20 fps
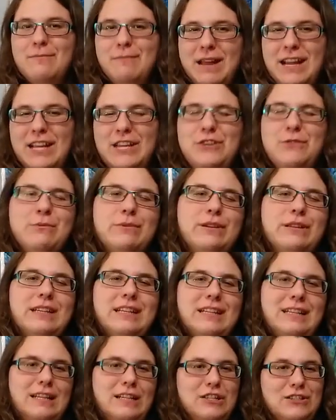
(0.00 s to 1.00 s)
Megan, you were a
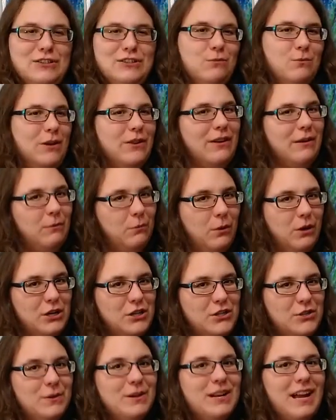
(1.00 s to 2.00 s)
little uncertain whether I would
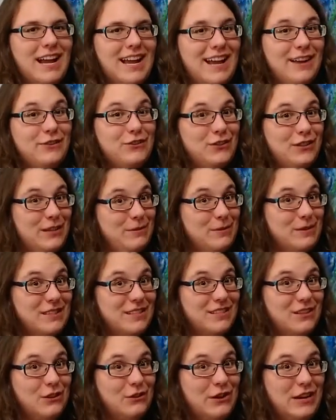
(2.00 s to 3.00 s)
want to do it. I actually
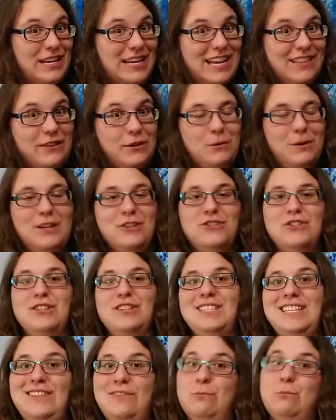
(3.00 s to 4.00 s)
was looking at the
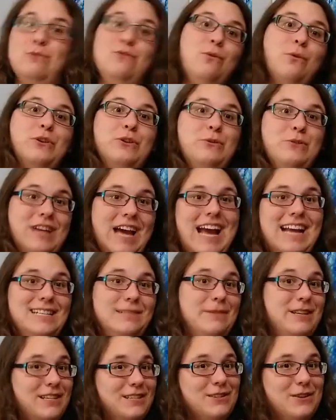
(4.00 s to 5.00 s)
questions even before you
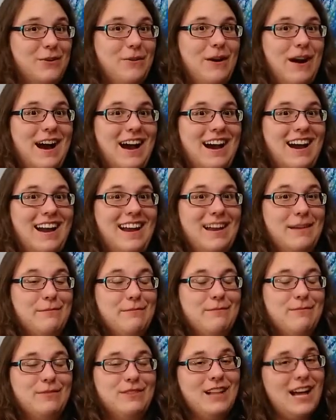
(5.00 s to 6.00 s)
tagged me, so I
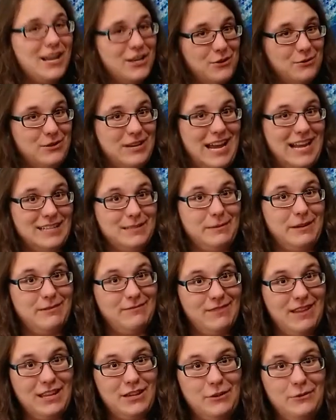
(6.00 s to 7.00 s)
am glad you tagged
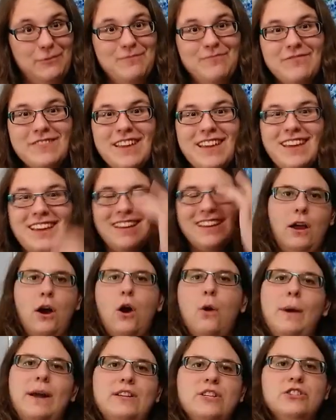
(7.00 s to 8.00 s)
me. Thank you.
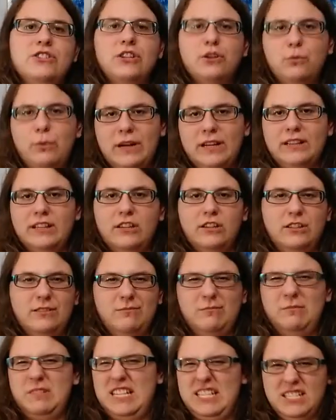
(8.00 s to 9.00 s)
Oh, and just a quick
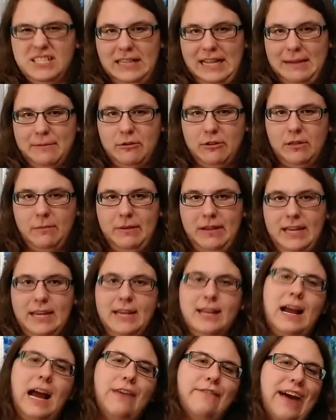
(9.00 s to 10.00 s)
little disclaimer at the
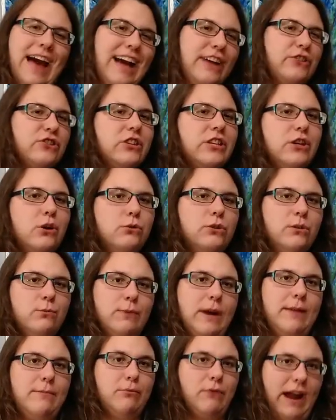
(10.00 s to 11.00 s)
beginning. I've actually only
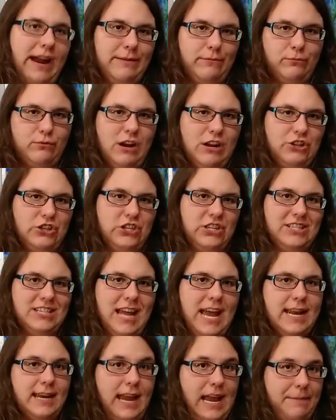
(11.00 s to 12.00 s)
read Pride and Prejudice
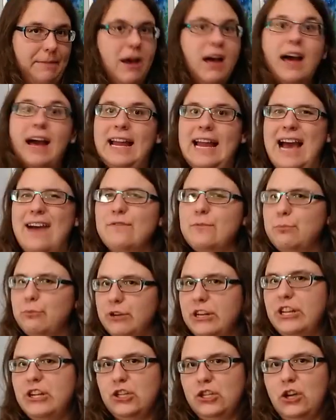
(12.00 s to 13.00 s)
and Emma. I have a
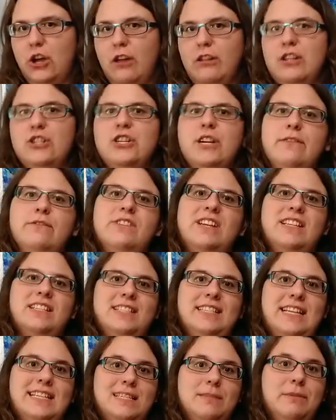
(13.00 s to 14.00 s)
pretty good knowledge of Sense
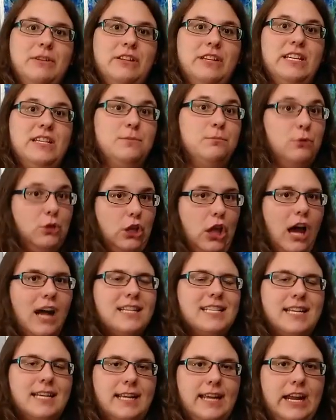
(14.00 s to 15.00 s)
and Sensibility's
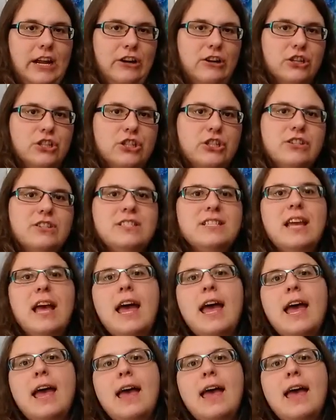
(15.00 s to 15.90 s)
plot and characters,